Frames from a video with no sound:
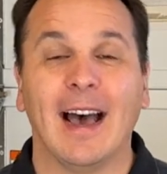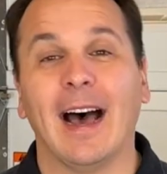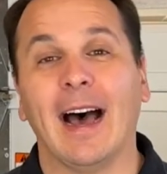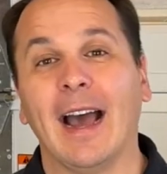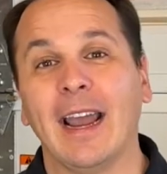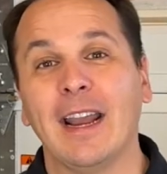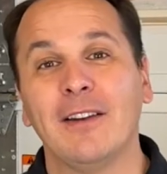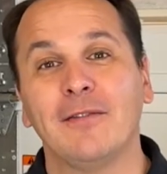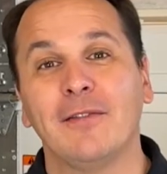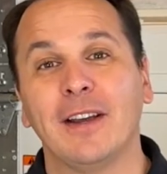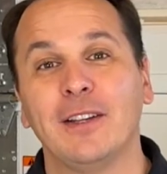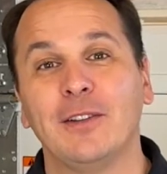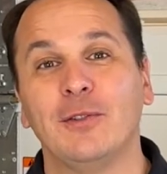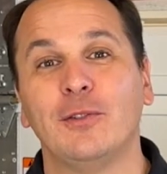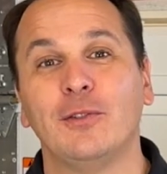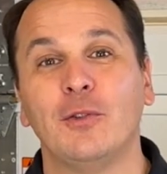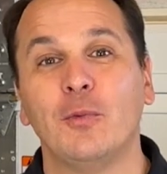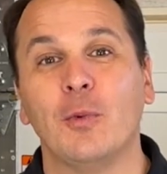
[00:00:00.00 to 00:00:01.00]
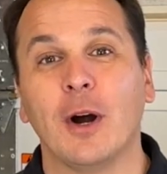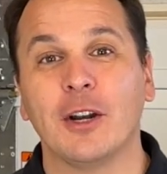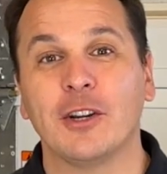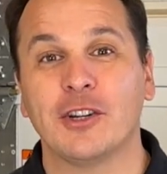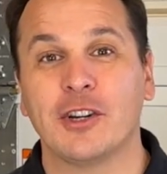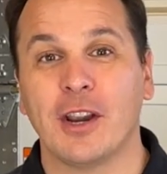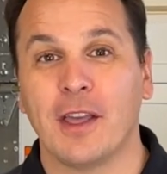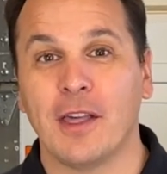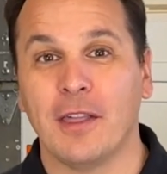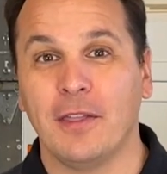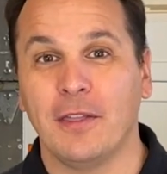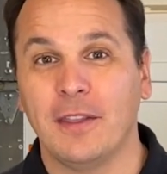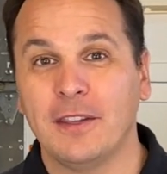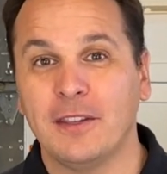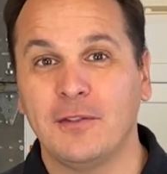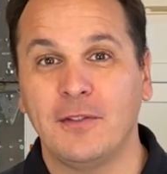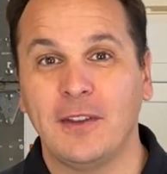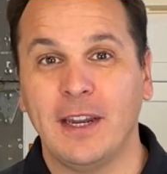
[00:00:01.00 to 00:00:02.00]
I invite you to watch
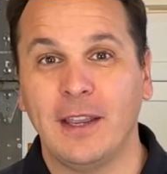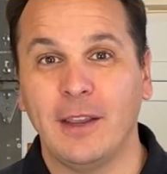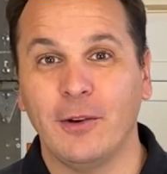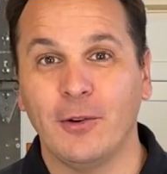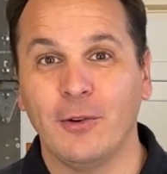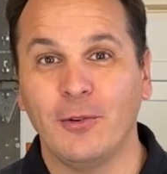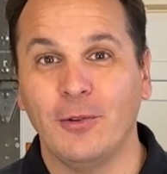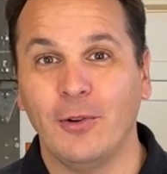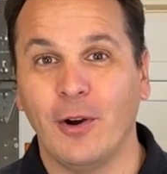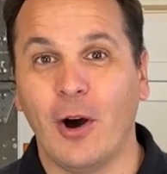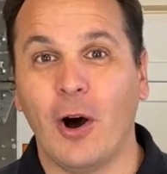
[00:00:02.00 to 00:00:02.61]
this video